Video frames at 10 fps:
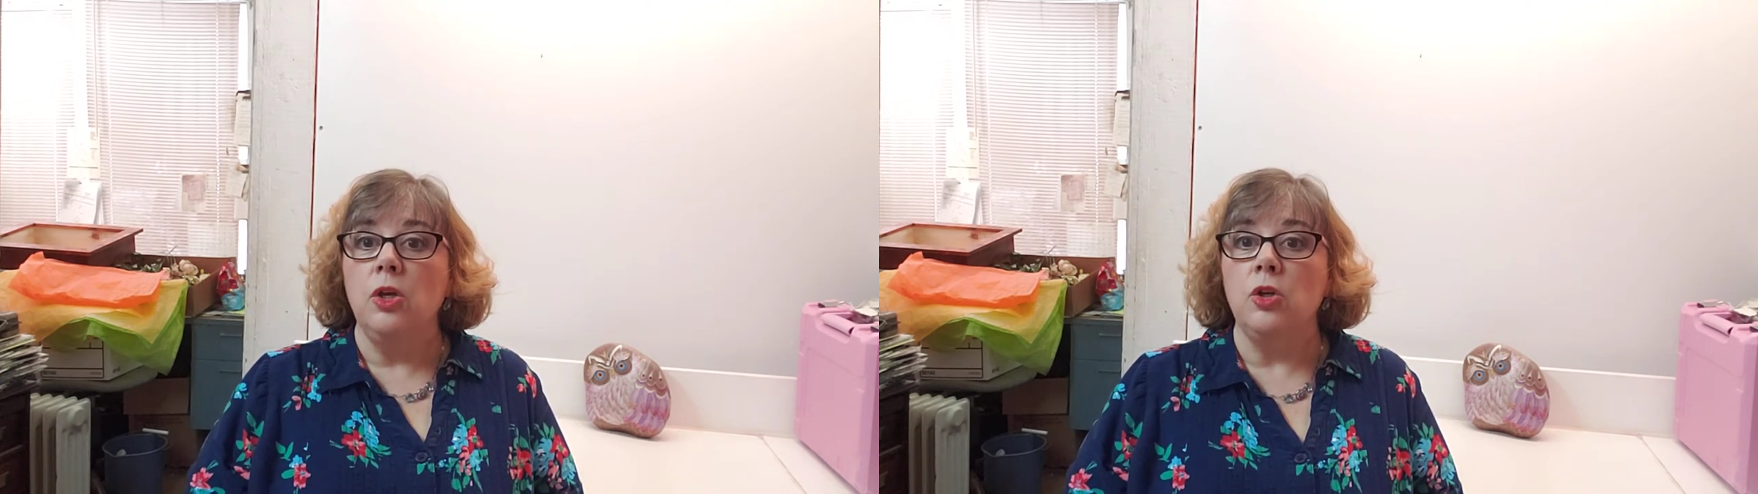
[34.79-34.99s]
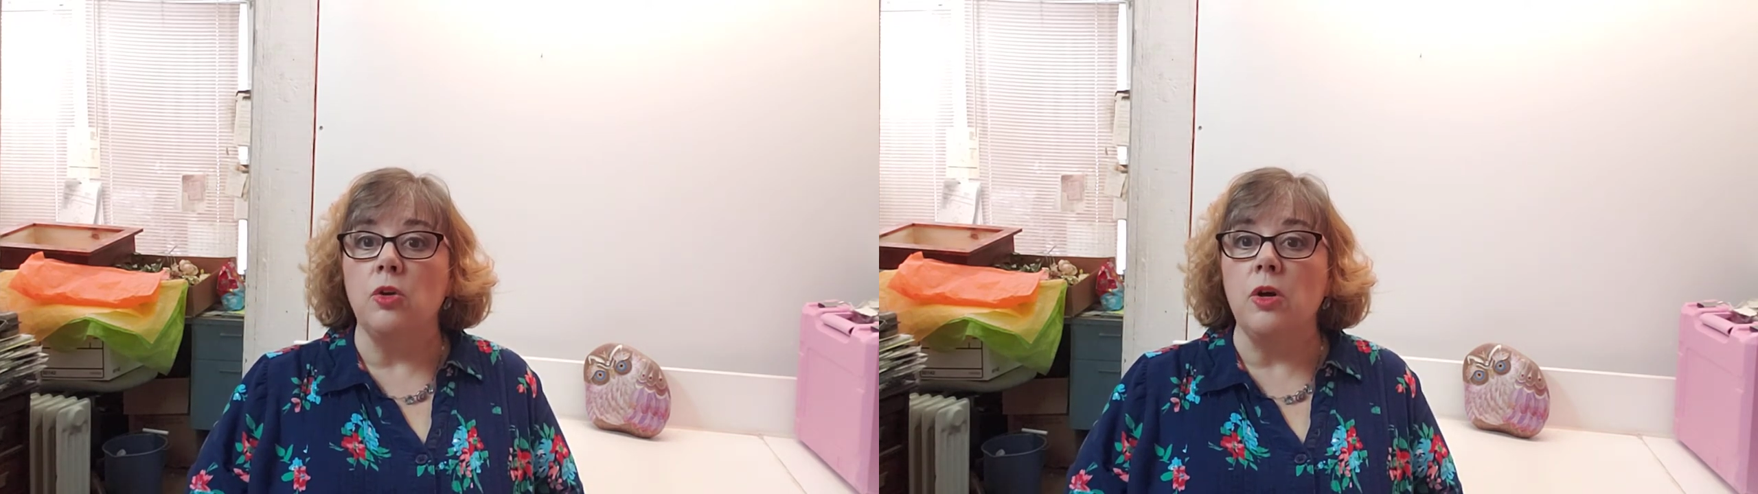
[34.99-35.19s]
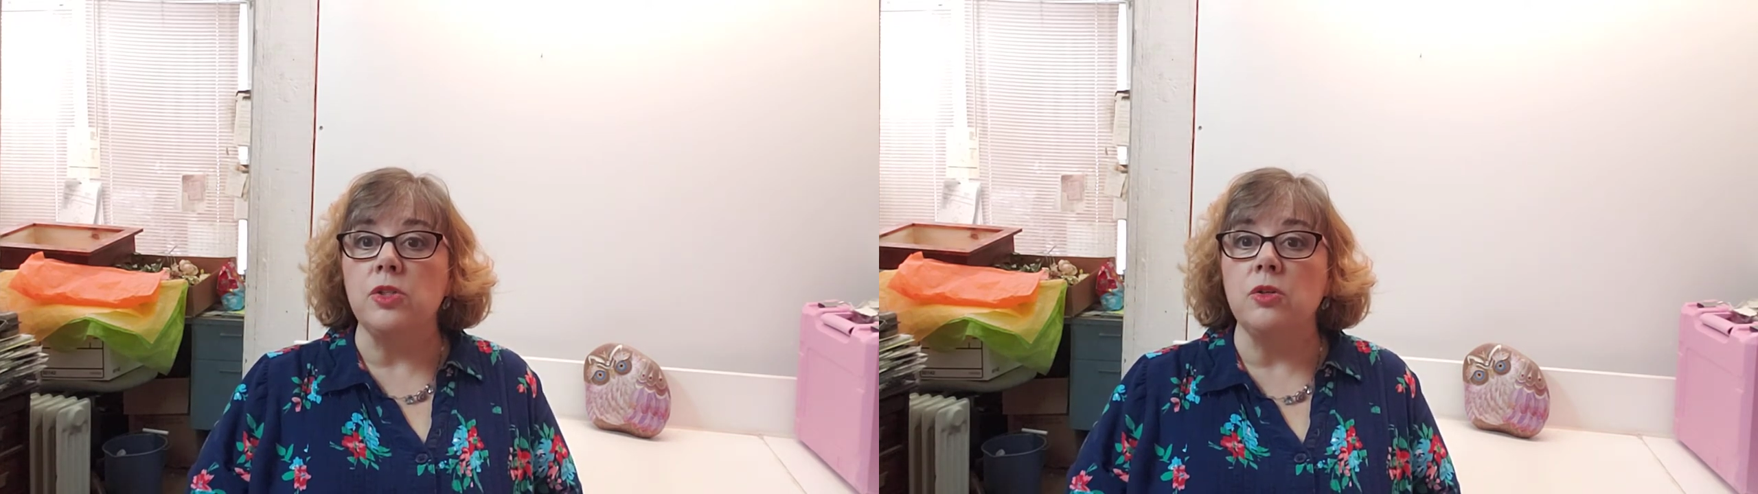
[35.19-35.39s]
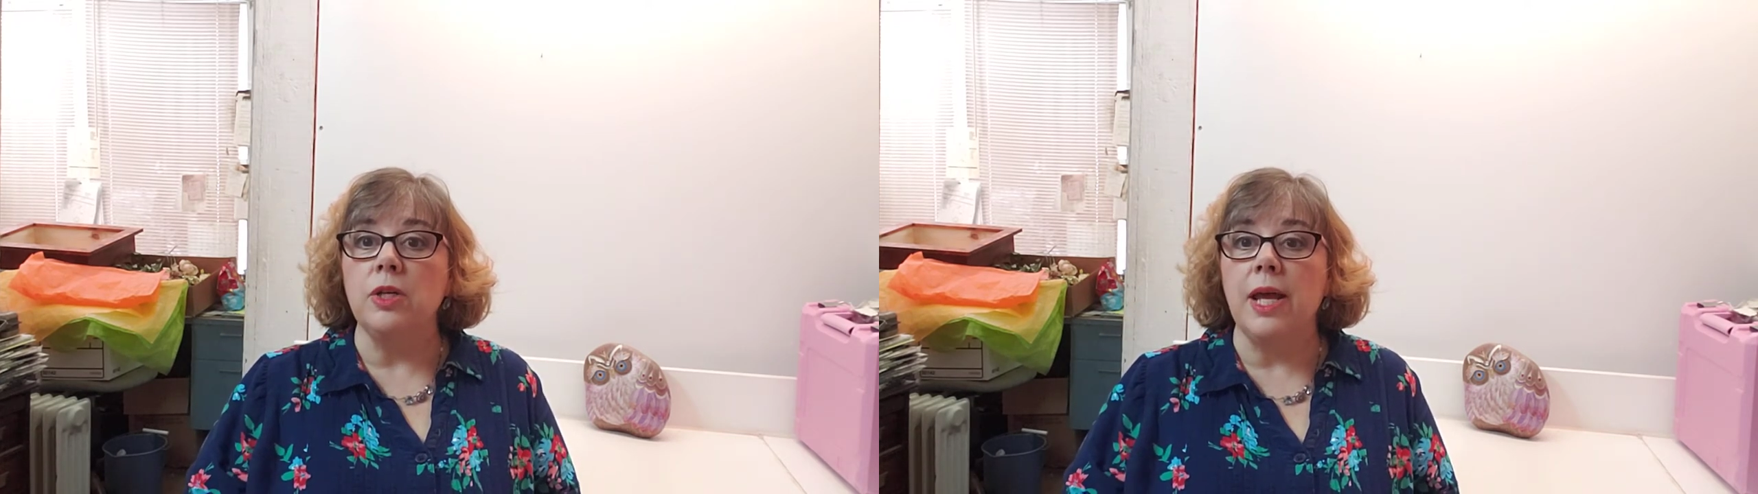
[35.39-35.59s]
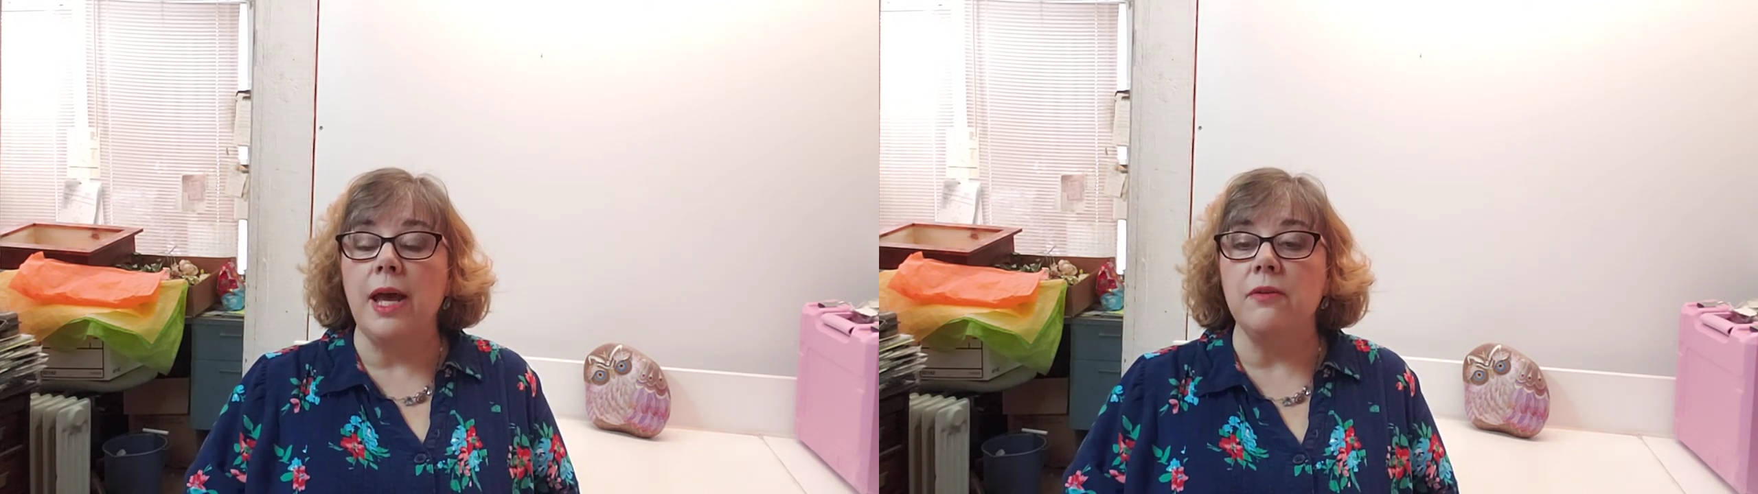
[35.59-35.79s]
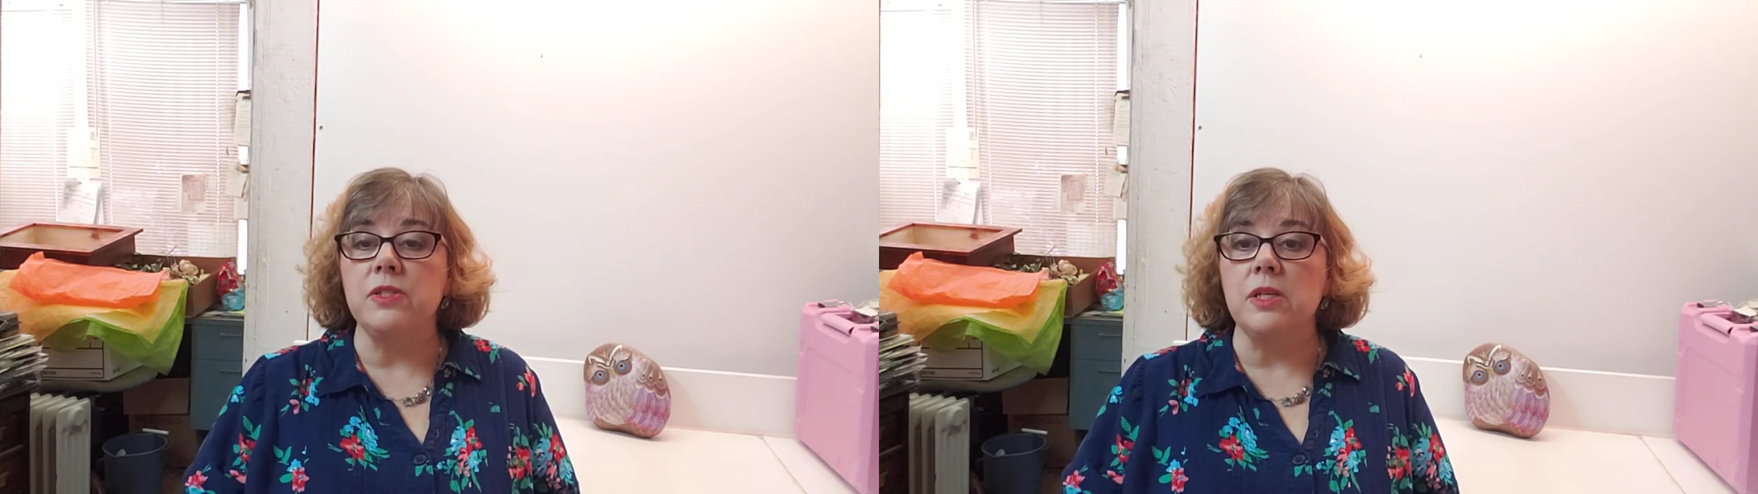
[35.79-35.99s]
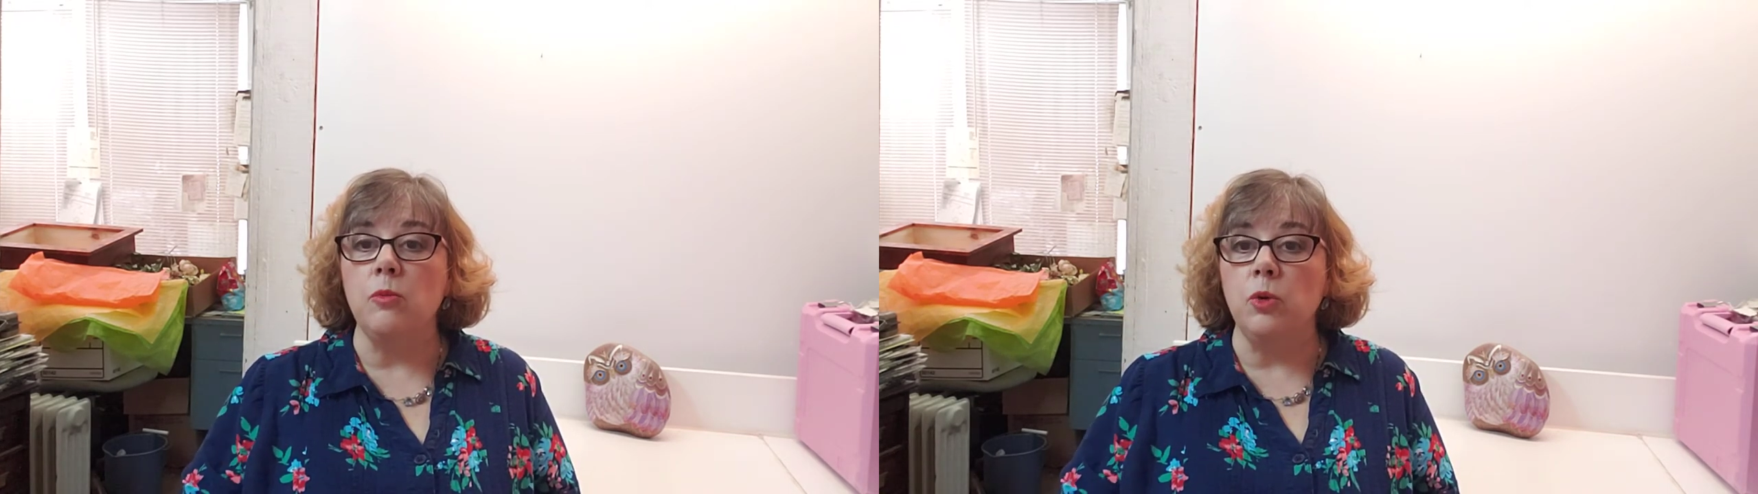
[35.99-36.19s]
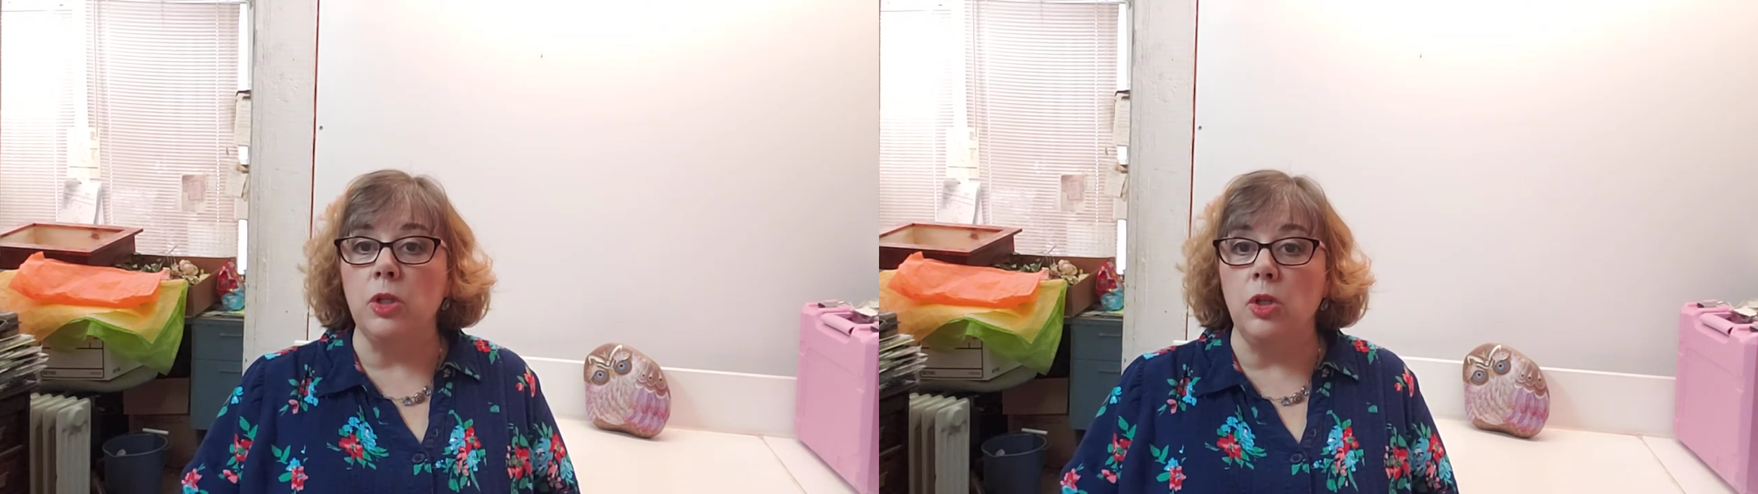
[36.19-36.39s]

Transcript: You're also going to have someone